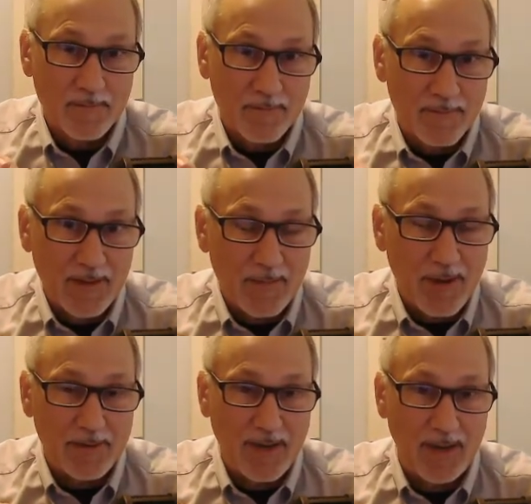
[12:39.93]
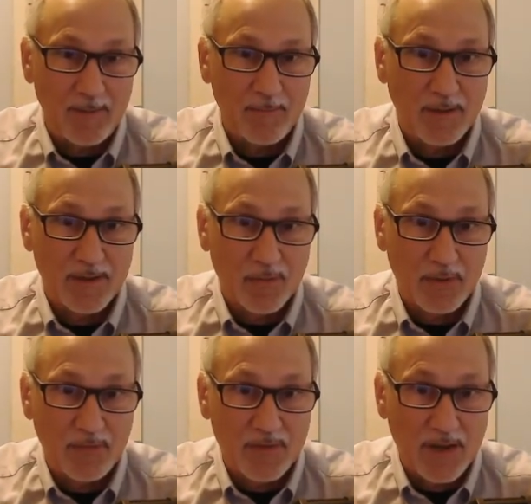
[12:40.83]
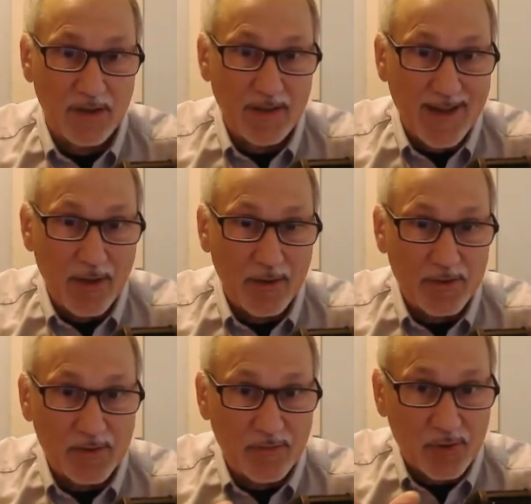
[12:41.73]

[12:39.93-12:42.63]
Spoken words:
Think about that, because what you've done now is you've